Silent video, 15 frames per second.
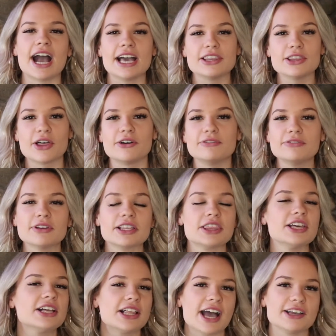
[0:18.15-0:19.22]
I love
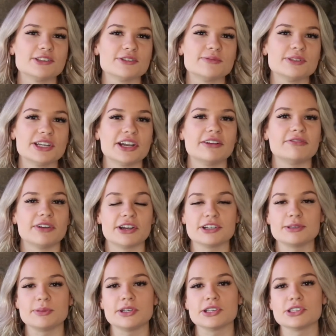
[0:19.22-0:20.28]
the classrooms here at
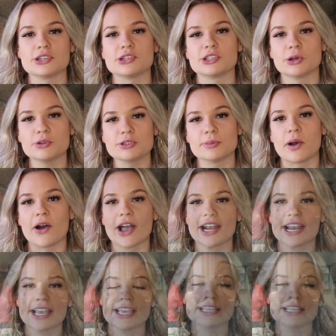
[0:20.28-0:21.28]
Ferris because they're so small and I